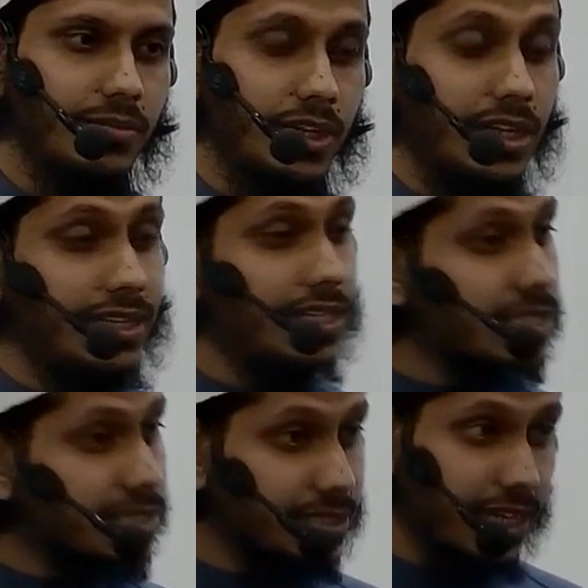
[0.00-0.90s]
But in
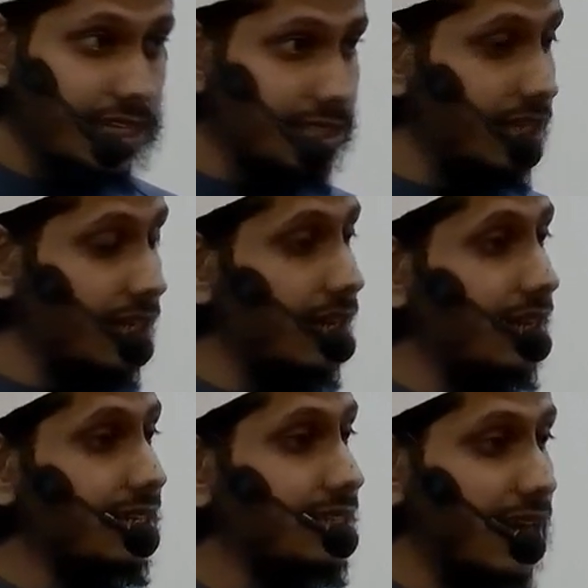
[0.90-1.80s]
this days
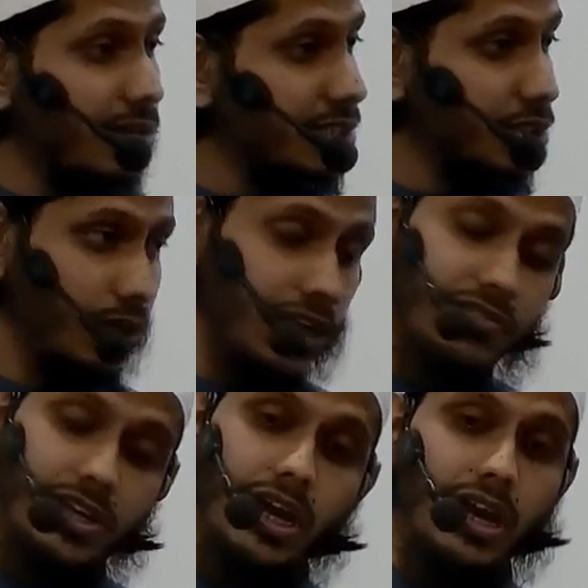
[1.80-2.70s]
and times that we
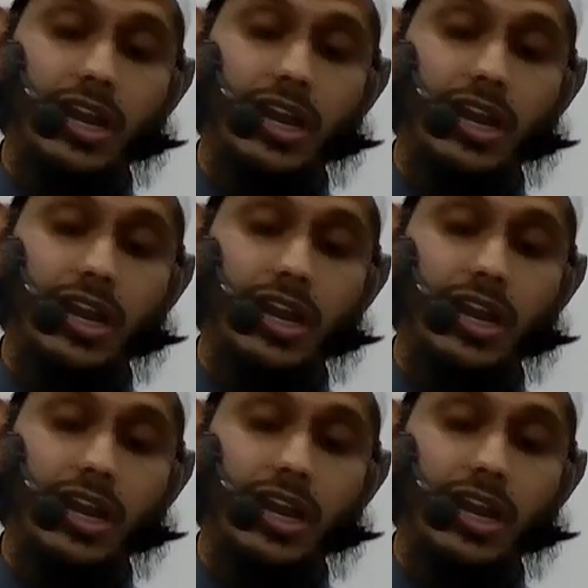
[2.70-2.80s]
live in,